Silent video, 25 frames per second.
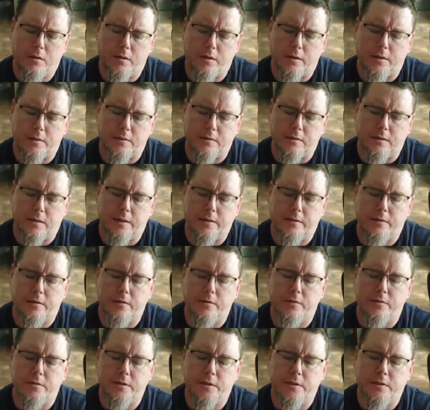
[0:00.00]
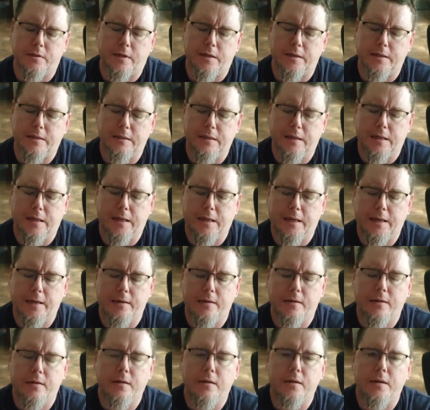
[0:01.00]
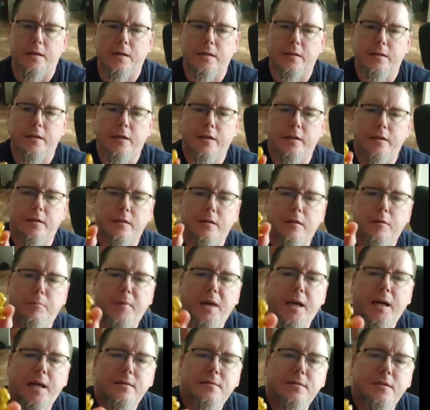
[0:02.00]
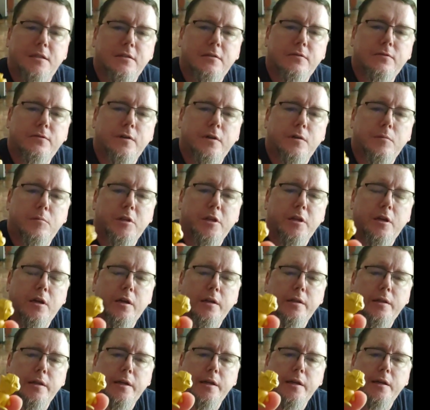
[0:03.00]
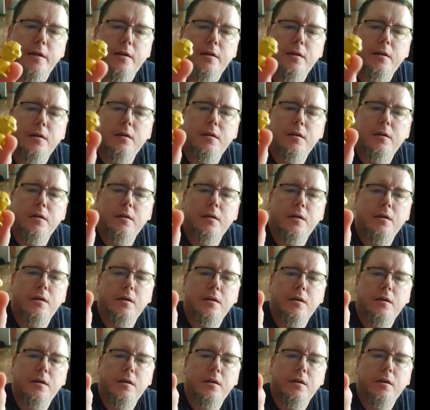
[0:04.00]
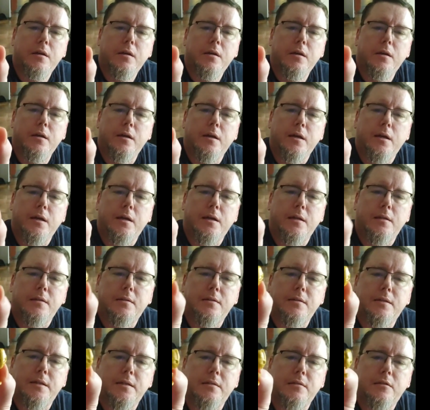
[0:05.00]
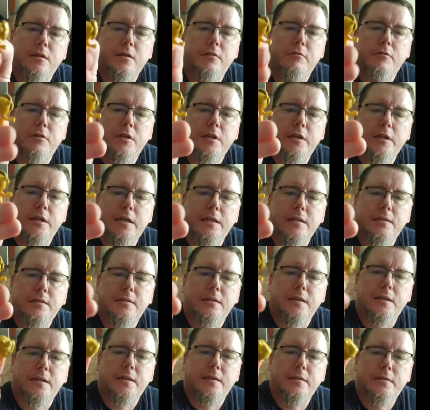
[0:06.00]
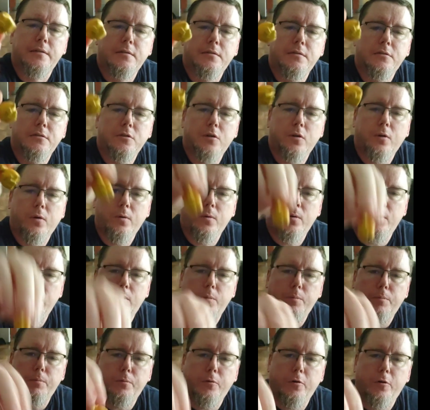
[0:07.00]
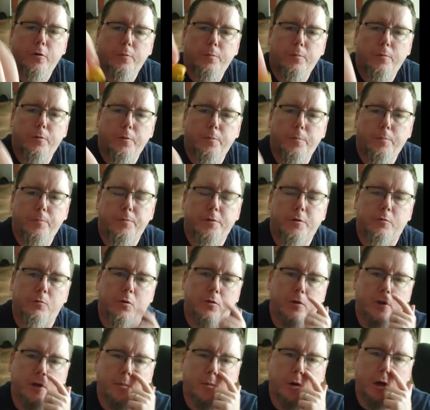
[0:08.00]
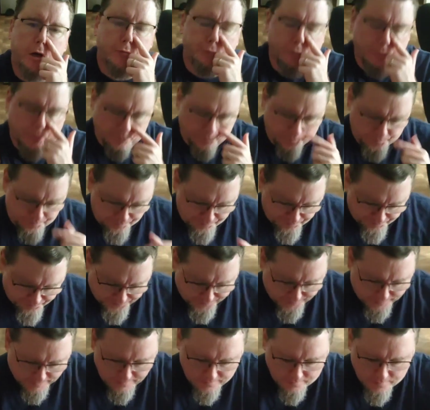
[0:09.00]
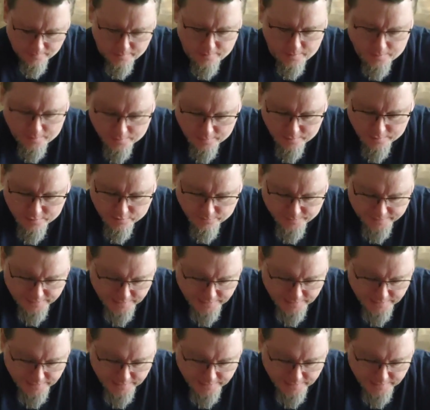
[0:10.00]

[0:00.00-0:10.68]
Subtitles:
like slide those in like that. And then the mask is firmly on there and stays on really nicely. Won't come off. So